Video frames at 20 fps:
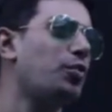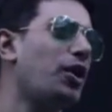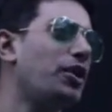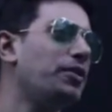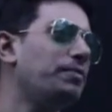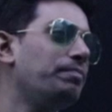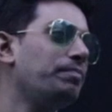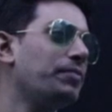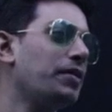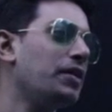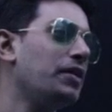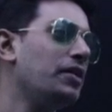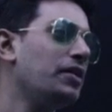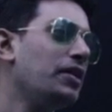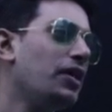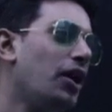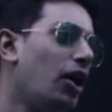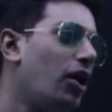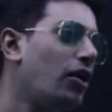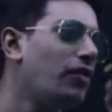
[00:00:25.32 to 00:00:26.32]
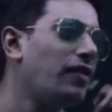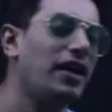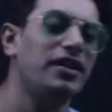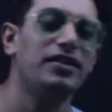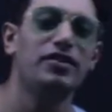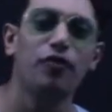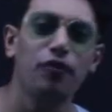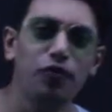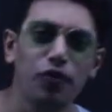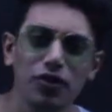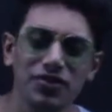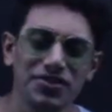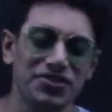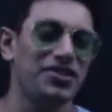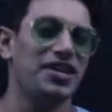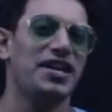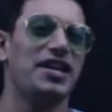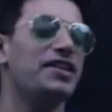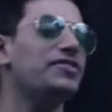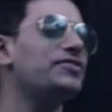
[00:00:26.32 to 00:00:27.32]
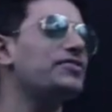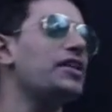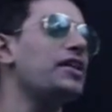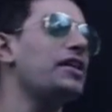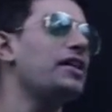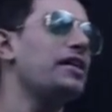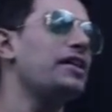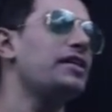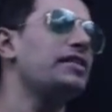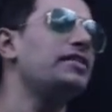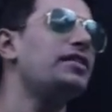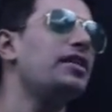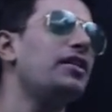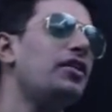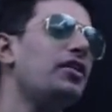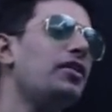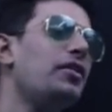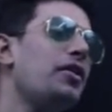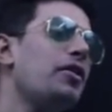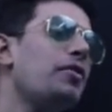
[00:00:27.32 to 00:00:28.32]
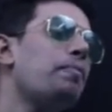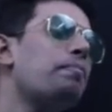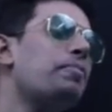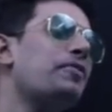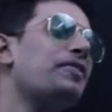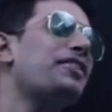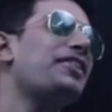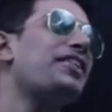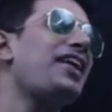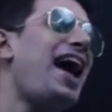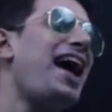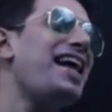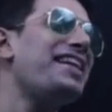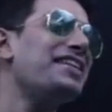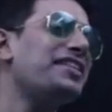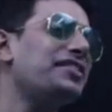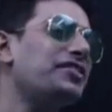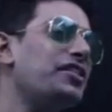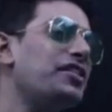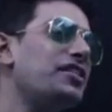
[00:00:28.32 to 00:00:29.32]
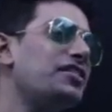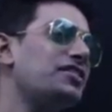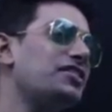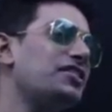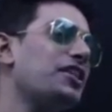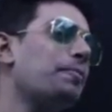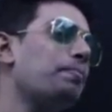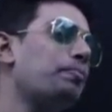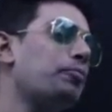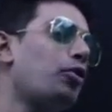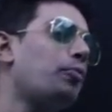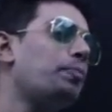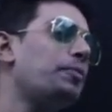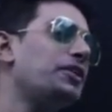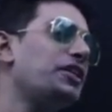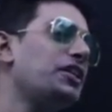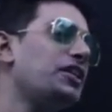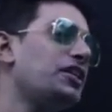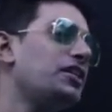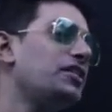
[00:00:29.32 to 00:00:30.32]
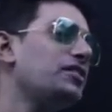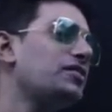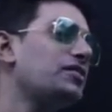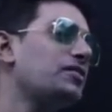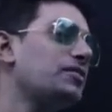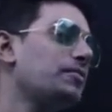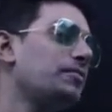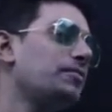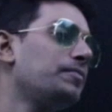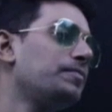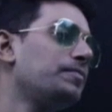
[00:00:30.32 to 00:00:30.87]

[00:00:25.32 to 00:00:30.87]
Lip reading: one. All right, the first is the characteristic properties